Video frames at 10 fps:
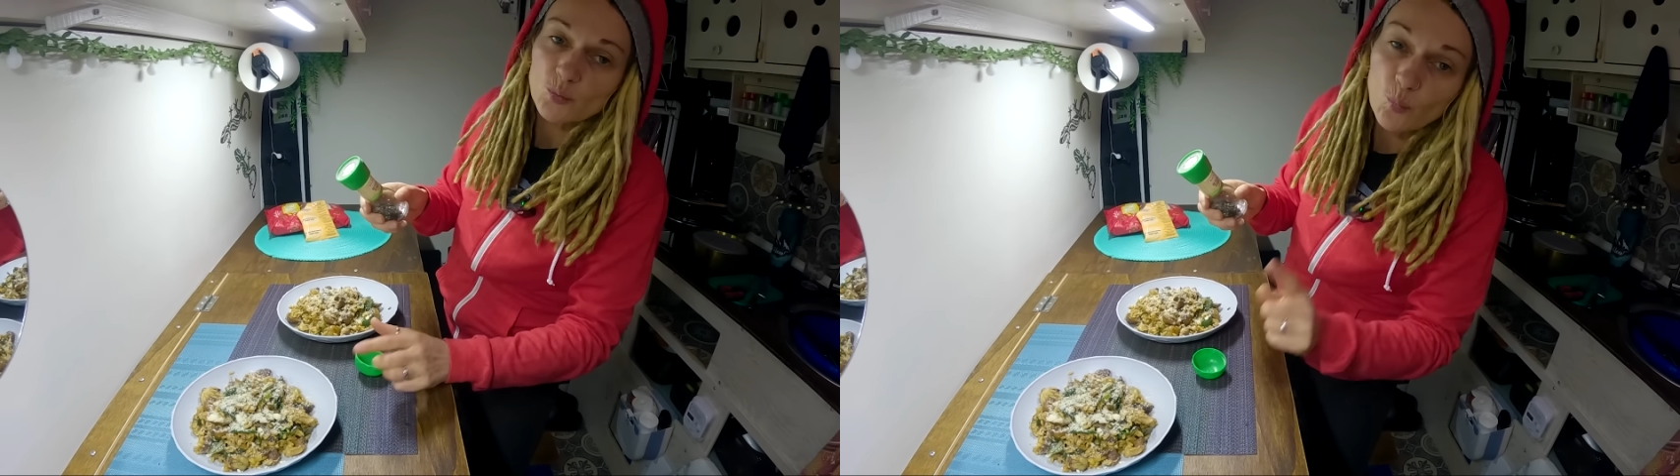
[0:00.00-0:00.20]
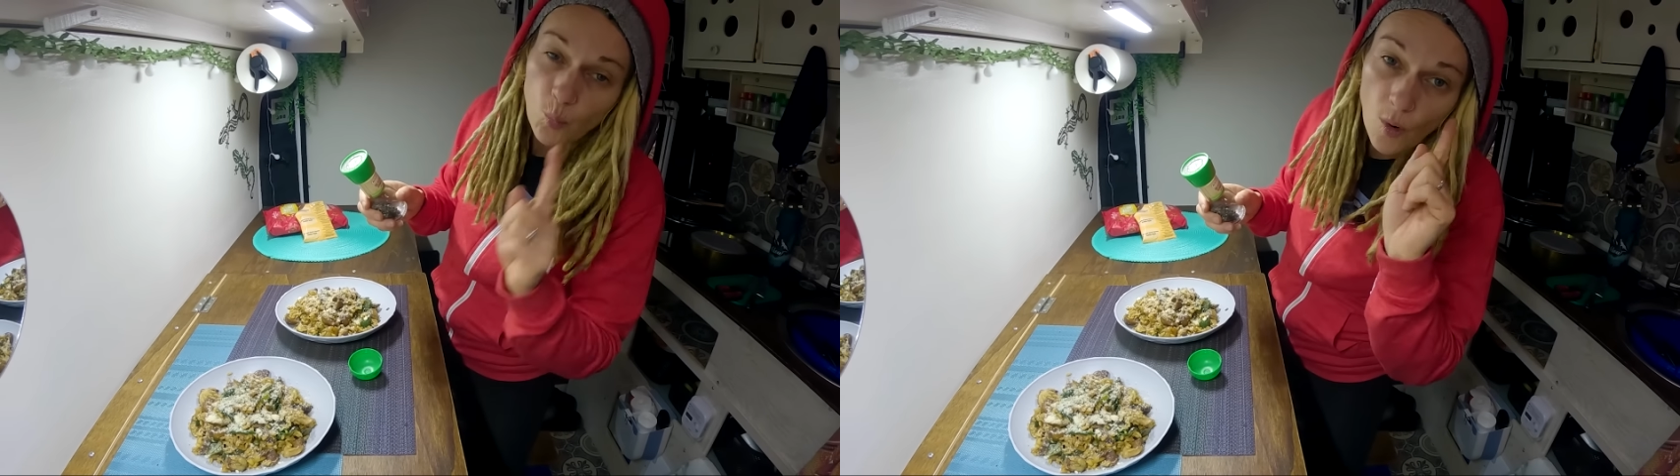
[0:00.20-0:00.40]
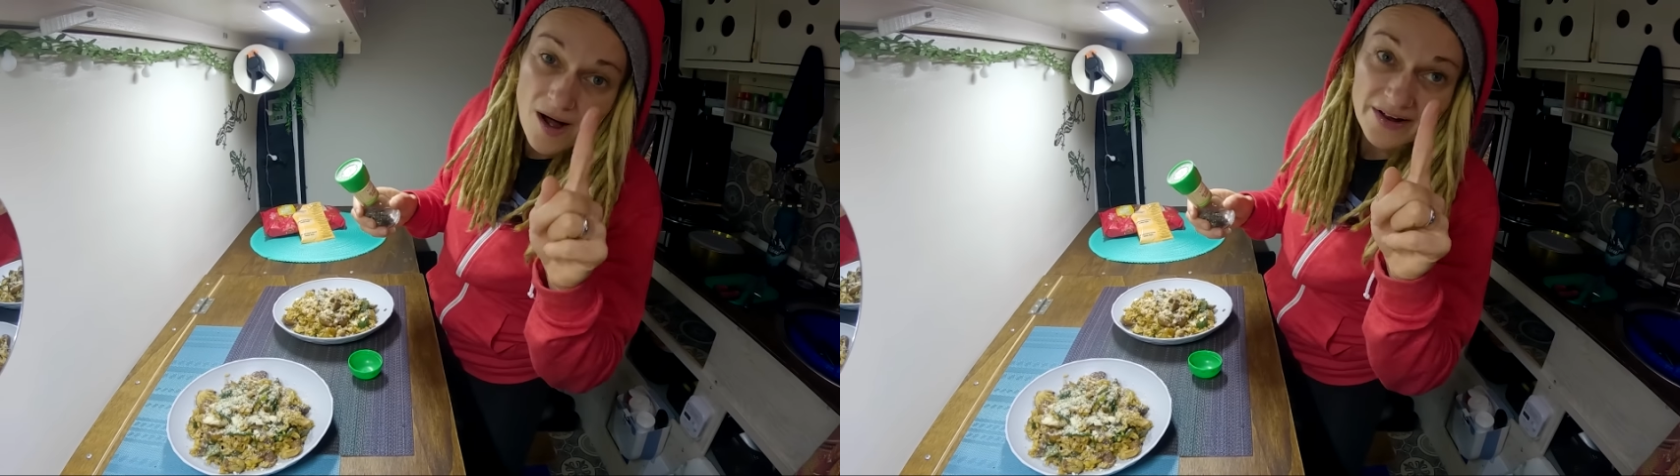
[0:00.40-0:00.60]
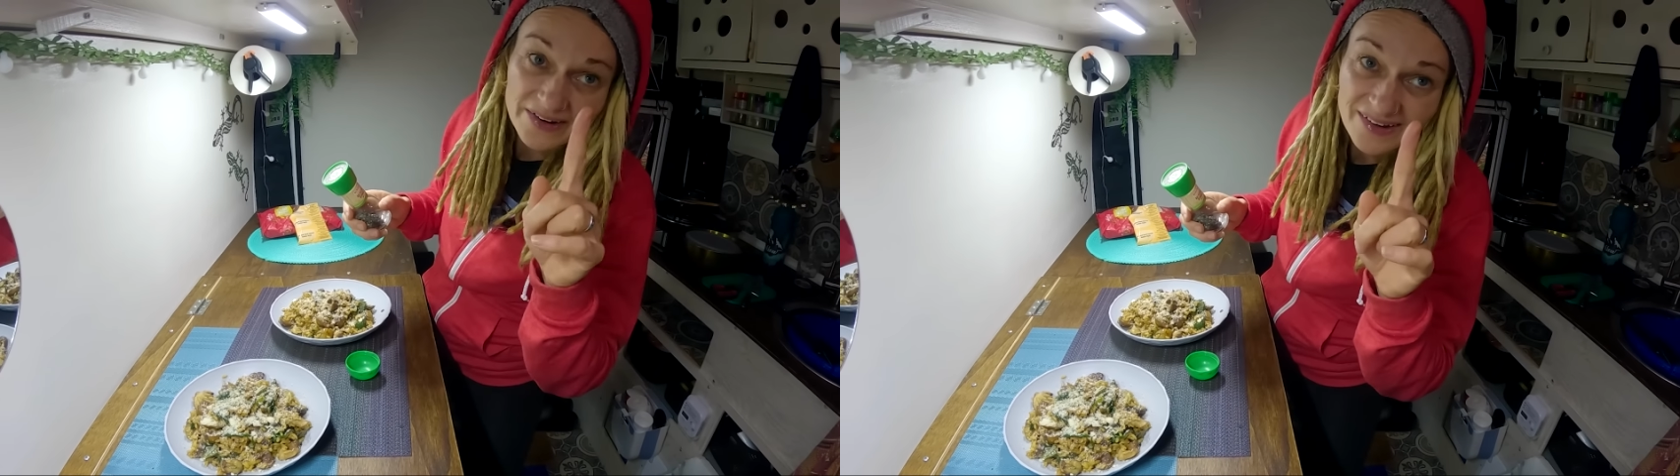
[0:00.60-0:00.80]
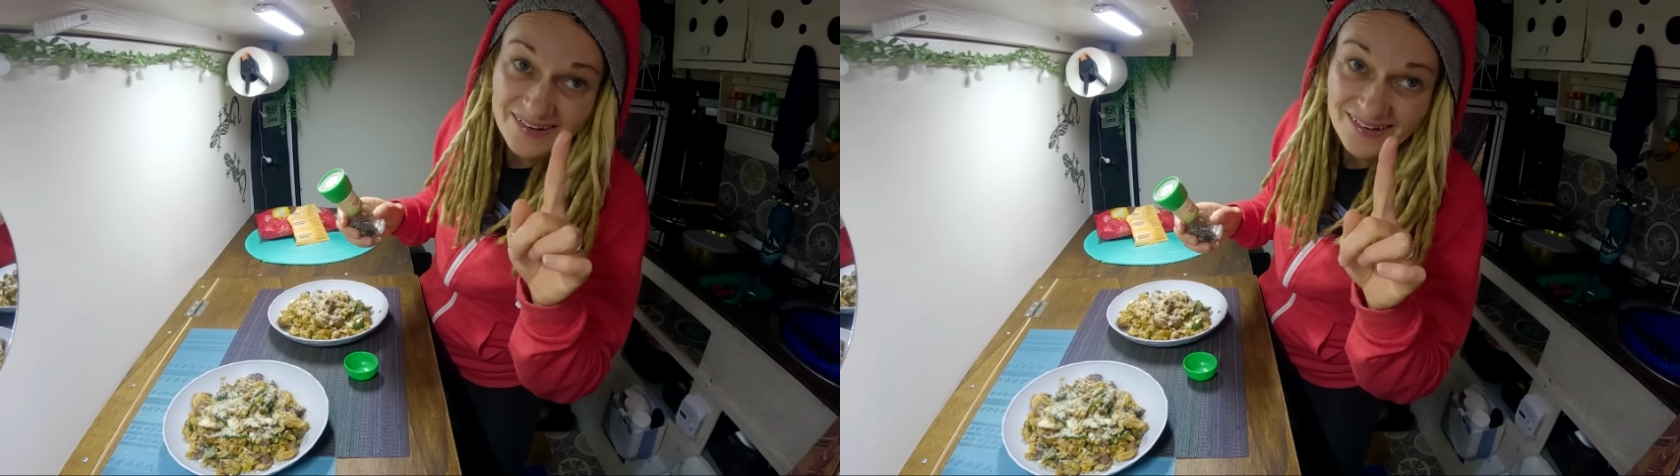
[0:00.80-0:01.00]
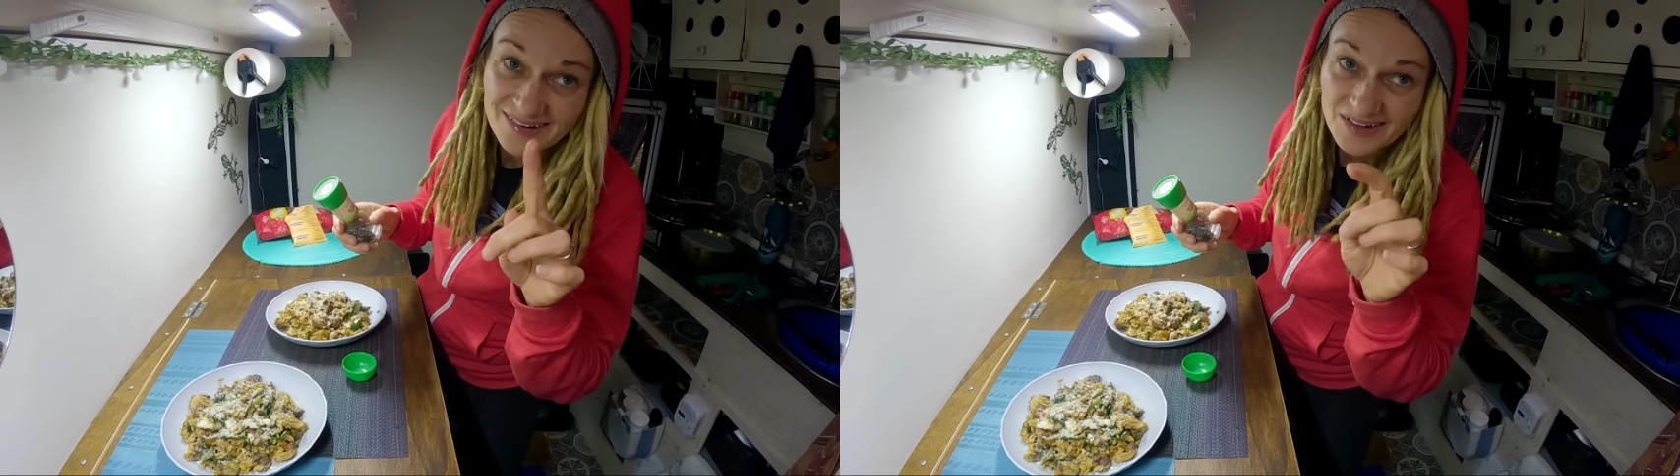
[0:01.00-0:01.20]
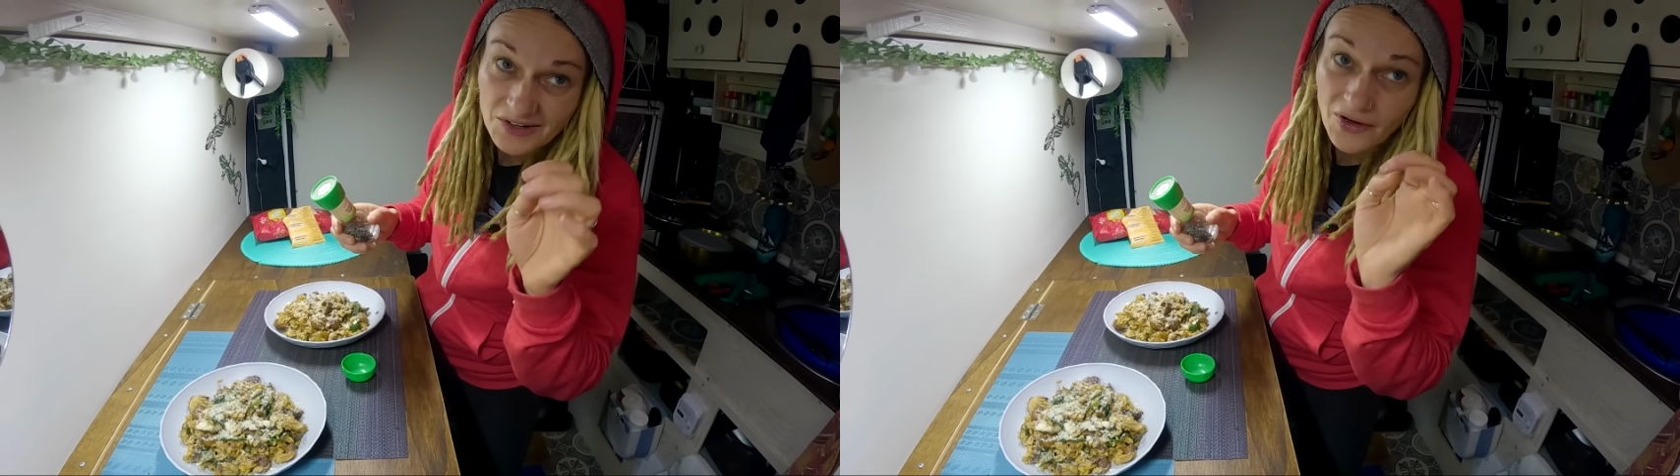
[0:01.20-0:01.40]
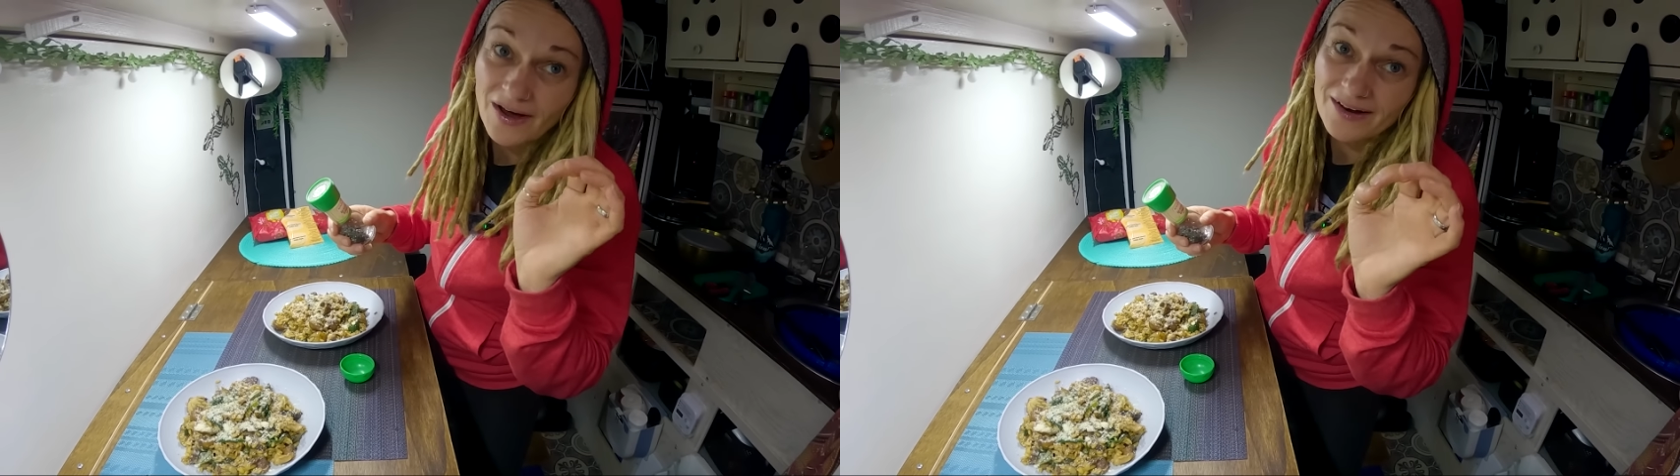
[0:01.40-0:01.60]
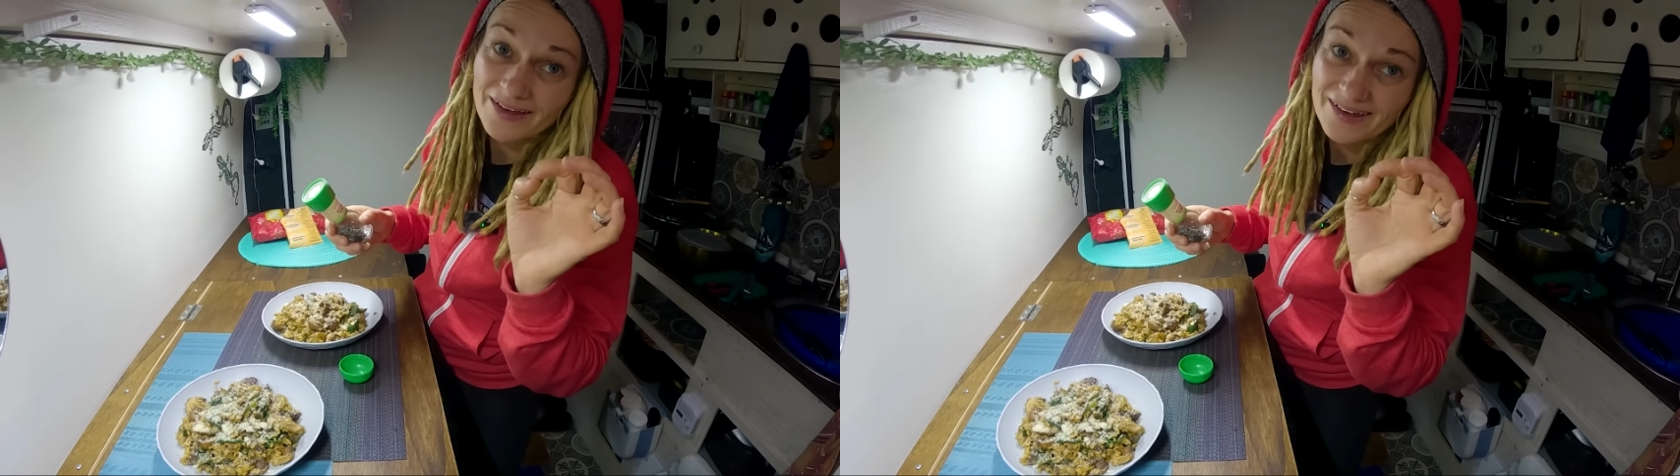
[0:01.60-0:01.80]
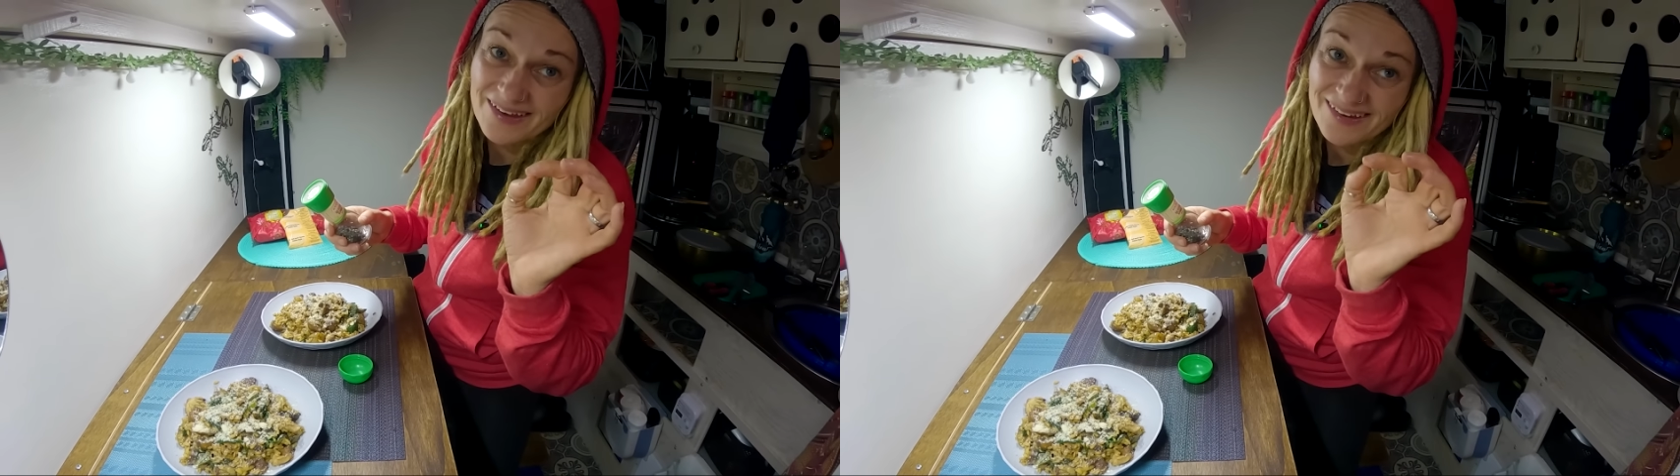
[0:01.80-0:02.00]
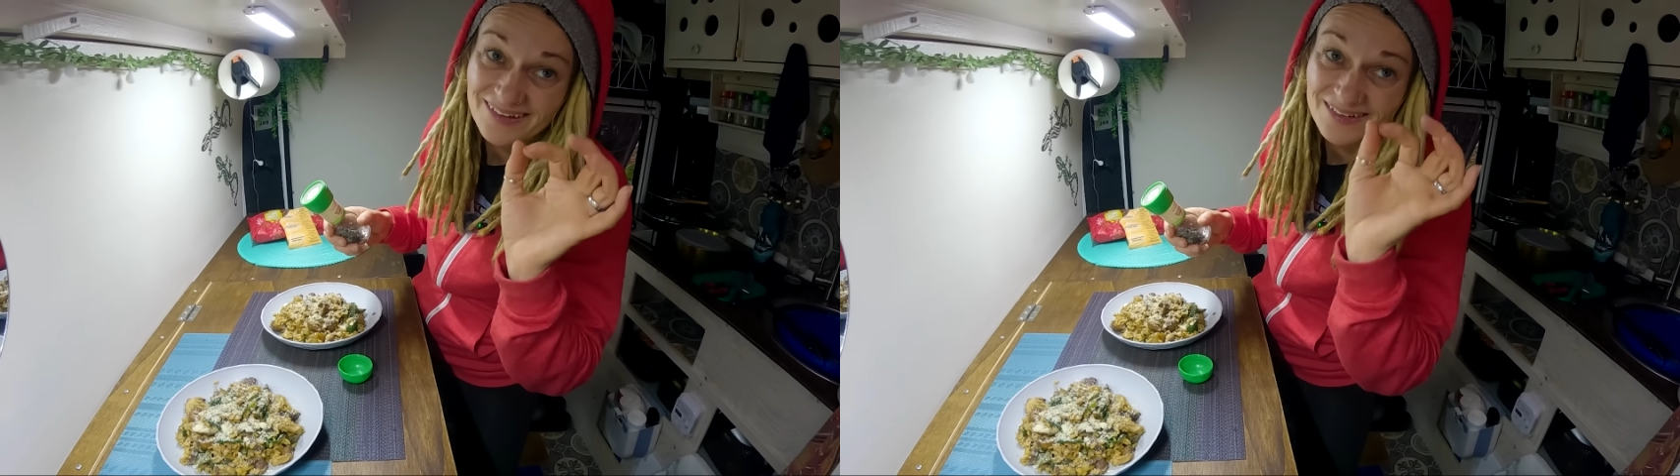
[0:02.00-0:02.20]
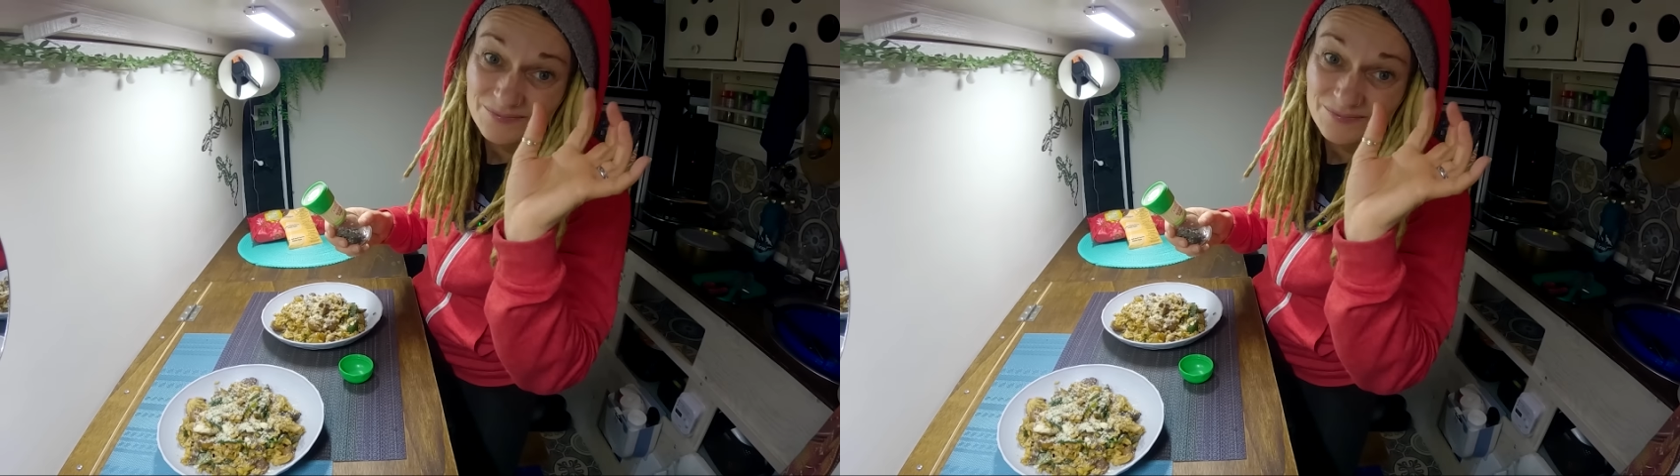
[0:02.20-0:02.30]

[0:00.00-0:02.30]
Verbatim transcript: one garlic.